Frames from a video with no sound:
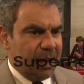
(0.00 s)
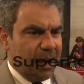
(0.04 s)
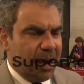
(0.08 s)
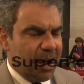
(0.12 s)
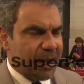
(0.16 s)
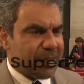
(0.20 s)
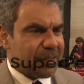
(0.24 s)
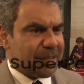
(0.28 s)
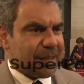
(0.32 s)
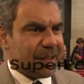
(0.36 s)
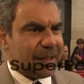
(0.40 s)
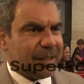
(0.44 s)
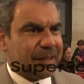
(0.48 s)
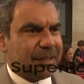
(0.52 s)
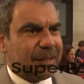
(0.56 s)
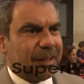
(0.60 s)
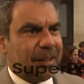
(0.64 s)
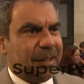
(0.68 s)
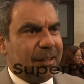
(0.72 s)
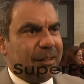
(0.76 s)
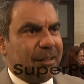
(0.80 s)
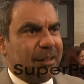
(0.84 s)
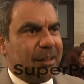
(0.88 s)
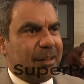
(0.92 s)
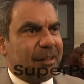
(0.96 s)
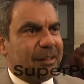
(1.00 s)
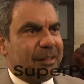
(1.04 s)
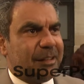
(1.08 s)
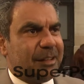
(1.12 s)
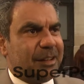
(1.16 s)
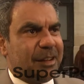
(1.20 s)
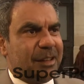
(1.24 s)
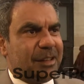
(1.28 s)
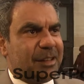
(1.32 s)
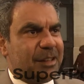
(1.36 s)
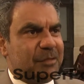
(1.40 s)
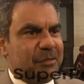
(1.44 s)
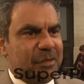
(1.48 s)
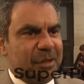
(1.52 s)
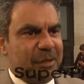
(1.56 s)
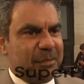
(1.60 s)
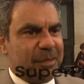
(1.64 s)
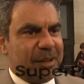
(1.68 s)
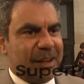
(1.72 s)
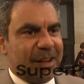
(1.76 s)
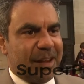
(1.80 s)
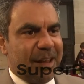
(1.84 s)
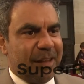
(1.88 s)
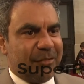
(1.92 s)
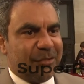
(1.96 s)
I think so. Like, you know, you want a bit
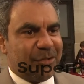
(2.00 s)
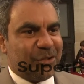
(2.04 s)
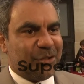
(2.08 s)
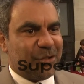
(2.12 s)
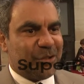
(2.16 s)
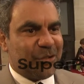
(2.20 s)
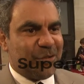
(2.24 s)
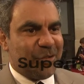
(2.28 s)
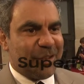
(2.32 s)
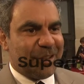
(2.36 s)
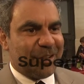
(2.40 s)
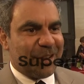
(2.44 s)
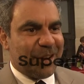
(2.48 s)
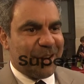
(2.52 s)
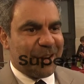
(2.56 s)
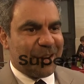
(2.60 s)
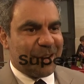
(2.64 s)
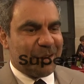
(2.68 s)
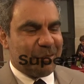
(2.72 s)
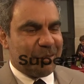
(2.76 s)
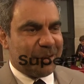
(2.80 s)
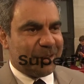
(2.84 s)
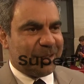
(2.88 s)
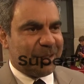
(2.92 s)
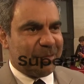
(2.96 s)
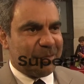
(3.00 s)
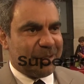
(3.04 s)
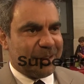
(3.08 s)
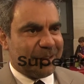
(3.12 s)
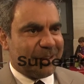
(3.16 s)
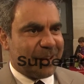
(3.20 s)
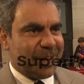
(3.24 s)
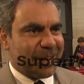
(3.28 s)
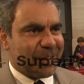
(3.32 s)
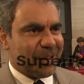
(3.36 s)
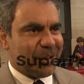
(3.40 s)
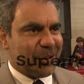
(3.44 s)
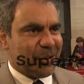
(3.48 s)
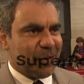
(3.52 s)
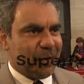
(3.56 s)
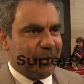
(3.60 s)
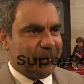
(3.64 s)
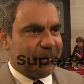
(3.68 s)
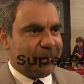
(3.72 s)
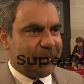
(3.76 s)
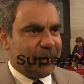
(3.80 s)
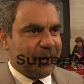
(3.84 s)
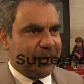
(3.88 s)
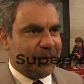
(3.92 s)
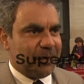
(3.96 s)
of love and joy, don't you? You want someone to take your
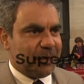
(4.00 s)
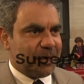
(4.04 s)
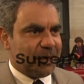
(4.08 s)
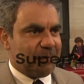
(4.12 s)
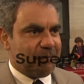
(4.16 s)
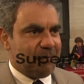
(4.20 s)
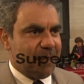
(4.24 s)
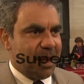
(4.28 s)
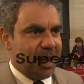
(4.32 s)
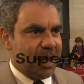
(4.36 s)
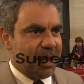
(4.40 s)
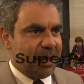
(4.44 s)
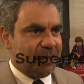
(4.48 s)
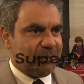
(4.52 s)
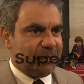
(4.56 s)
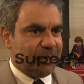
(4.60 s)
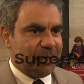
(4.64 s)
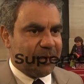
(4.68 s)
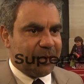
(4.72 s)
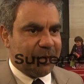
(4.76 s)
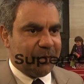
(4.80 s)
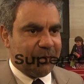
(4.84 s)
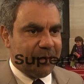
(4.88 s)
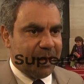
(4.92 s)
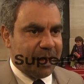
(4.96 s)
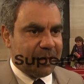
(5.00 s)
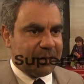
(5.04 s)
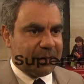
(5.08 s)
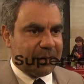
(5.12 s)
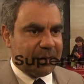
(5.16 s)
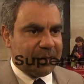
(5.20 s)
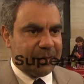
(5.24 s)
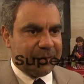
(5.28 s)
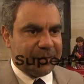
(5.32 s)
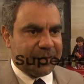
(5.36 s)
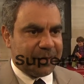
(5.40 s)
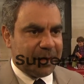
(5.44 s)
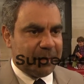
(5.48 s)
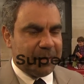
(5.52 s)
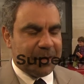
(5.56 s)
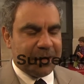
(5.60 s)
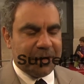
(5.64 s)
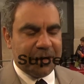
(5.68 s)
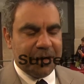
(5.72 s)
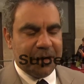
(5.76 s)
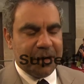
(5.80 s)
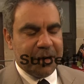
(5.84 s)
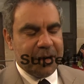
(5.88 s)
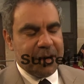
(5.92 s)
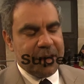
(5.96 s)
girlfriend or your mum or your auntie or something
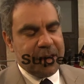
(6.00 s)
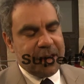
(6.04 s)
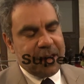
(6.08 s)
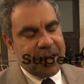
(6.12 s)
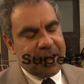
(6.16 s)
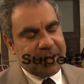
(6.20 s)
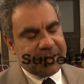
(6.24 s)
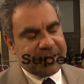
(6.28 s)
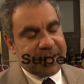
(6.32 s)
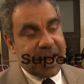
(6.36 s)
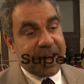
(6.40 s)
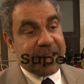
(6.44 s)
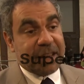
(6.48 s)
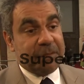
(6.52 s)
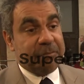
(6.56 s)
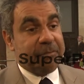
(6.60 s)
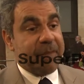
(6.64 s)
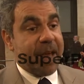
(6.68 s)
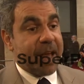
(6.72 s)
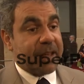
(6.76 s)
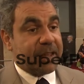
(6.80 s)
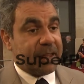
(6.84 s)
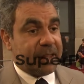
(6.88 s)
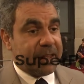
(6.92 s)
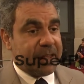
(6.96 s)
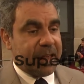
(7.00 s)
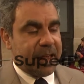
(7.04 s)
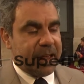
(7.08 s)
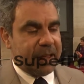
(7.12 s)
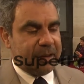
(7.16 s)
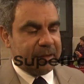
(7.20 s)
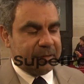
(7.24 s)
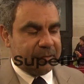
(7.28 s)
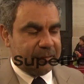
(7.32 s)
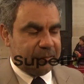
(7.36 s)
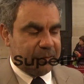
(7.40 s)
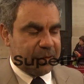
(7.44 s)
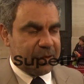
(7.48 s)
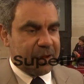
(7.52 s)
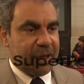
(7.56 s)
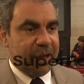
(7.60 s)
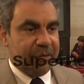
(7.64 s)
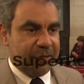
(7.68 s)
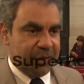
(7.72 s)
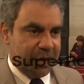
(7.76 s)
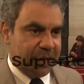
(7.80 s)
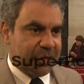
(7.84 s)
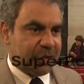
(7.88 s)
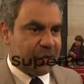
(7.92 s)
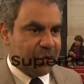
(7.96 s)
and take them back again when you have
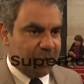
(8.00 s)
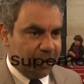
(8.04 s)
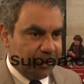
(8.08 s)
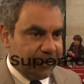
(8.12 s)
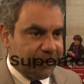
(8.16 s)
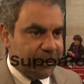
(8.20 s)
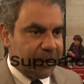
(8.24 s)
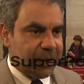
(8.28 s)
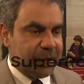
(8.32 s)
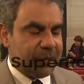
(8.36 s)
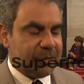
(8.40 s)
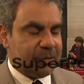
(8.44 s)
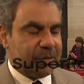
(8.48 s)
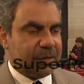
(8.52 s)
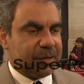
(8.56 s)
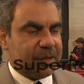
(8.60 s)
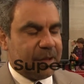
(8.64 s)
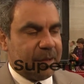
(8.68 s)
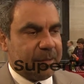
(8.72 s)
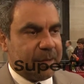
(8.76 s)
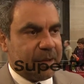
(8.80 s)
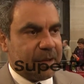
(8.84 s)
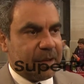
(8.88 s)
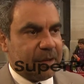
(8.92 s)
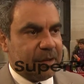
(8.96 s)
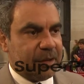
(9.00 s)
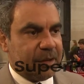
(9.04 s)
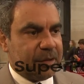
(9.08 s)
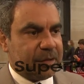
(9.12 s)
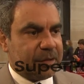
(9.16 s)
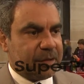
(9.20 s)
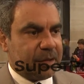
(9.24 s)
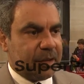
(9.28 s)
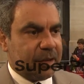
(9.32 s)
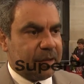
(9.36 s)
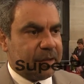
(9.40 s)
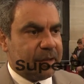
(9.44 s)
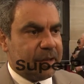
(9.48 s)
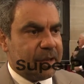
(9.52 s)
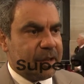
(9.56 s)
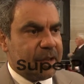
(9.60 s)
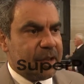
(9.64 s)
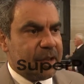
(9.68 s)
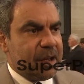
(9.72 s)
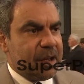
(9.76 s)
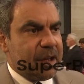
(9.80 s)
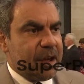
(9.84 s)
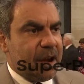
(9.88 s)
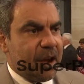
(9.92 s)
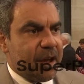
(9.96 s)
another girlfriend or something, you know? So
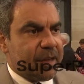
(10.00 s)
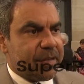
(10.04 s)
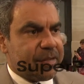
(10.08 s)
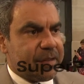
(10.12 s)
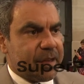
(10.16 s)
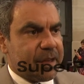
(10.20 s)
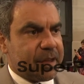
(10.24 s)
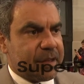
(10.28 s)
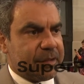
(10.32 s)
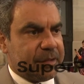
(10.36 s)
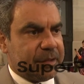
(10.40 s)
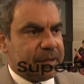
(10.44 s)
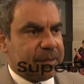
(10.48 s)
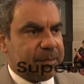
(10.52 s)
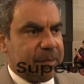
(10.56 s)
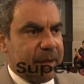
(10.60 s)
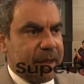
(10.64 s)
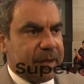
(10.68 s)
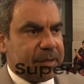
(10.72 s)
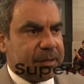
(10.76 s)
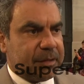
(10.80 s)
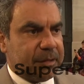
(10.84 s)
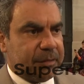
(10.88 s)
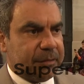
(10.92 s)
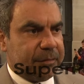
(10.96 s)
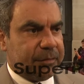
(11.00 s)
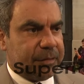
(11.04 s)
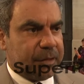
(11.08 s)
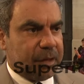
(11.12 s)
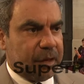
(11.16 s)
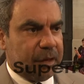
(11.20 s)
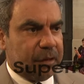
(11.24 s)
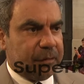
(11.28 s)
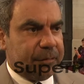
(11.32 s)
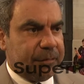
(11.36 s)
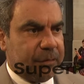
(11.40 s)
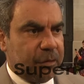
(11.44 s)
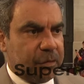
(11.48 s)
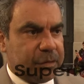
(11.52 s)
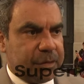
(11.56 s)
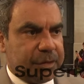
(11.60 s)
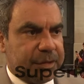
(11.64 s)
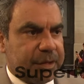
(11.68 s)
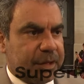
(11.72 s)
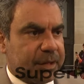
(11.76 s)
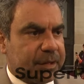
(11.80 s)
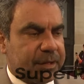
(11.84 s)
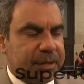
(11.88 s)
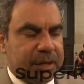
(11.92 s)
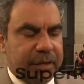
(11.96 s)
I think in the space of, you know, four to
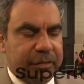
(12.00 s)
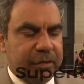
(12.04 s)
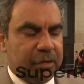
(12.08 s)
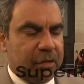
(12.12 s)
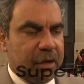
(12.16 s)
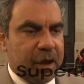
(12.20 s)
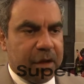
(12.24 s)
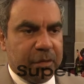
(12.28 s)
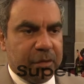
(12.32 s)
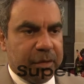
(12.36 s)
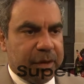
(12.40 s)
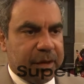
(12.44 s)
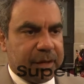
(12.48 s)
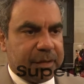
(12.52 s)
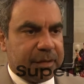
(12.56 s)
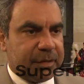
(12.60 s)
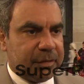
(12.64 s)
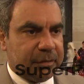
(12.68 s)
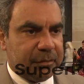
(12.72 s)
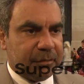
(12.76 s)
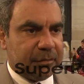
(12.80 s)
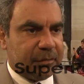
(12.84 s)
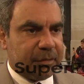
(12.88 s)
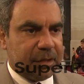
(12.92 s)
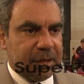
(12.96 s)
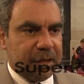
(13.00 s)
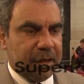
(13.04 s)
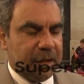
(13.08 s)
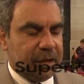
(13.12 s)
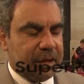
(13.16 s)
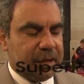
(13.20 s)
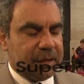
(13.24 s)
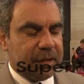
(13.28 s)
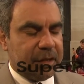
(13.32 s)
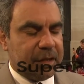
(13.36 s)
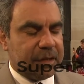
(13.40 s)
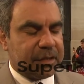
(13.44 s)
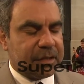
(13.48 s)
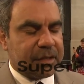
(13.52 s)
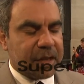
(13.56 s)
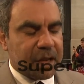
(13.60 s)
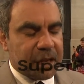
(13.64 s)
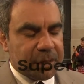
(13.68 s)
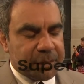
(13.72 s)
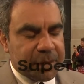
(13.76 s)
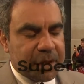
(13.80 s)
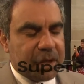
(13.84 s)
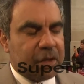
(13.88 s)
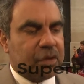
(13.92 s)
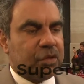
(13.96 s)
six, seven or eight weeks, and, you know, it, it's going
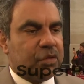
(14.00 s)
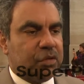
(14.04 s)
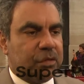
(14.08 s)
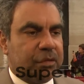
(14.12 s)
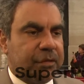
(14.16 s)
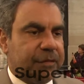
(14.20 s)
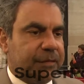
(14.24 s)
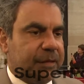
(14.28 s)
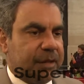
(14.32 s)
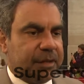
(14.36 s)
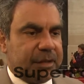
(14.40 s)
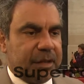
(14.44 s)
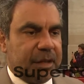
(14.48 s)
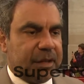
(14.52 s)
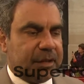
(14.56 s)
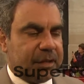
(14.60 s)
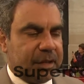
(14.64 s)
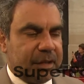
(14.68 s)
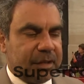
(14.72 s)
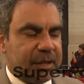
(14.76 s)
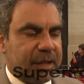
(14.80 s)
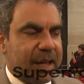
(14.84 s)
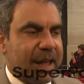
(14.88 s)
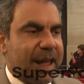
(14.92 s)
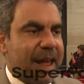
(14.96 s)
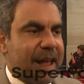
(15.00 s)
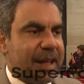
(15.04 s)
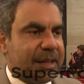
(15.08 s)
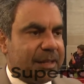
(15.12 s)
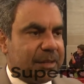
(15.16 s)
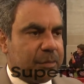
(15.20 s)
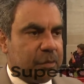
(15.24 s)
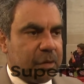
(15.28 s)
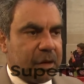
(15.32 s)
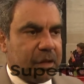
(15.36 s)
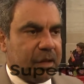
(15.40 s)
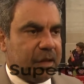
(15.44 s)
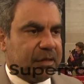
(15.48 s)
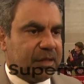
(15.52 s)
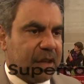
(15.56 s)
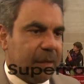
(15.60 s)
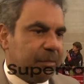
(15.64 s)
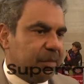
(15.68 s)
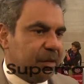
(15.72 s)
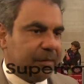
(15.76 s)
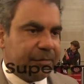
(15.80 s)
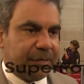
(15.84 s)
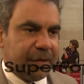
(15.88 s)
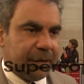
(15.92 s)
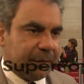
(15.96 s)
to be a good, it's, it, it's, it's one of those
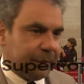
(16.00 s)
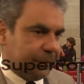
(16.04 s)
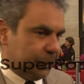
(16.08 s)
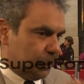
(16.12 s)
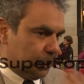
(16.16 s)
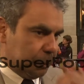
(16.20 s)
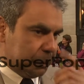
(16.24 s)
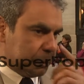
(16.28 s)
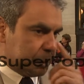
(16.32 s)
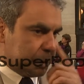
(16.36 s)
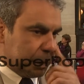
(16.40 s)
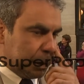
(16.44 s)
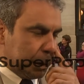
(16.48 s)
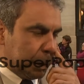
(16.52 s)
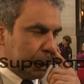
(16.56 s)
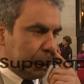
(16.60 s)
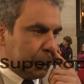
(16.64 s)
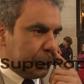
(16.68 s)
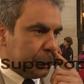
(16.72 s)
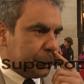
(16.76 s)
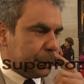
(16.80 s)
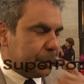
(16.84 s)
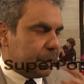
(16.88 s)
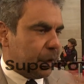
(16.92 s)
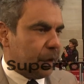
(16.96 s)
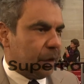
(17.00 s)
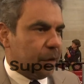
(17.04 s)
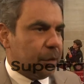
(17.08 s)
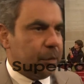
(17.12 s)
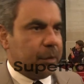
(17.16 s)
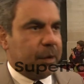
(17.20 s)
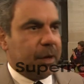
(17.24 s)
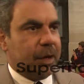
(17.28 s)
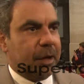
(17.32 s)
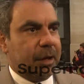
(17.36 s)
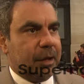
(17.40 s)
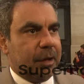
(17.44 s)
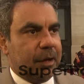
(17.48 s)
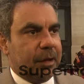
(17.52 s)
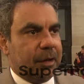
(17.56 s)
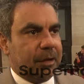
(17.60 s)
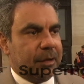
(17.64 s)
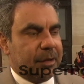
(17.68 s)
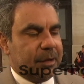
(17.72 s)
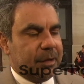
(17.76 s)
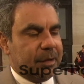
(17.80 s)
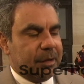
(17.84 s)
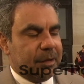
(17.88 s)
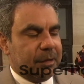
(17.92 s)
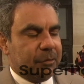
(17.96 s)
uplifting films. So uh,
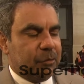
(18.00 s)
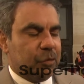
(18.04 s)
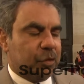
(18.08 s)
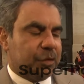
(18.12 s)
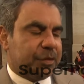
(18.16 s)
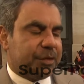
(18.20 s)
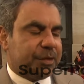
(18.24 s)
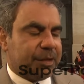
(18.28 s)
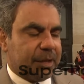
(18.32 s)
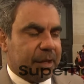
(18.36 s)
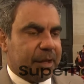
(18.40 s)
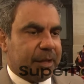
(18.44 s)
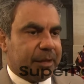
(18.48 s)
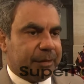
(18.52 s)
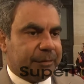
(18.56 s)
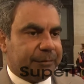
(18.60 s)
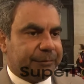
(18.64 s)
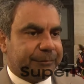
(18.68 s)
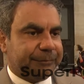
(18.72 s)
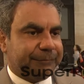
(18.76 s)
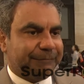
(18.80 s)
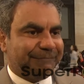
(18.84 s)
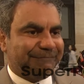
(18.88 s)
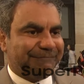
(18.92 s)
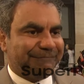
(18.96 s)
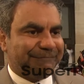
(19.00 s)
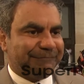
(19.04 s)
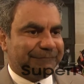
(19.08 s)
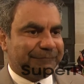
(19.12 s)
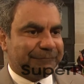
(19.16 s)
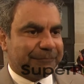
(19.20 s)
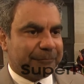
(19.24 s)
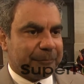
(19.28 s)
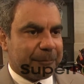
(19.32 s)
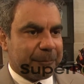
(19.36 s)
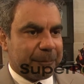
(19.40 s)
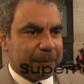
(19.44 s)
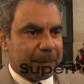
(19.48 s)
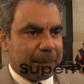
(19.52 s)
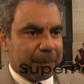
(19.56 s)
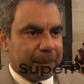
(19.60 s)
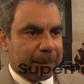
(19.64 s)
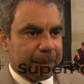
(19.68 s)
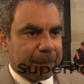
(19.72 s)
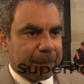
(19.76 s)
we'll see. Obviously, the UK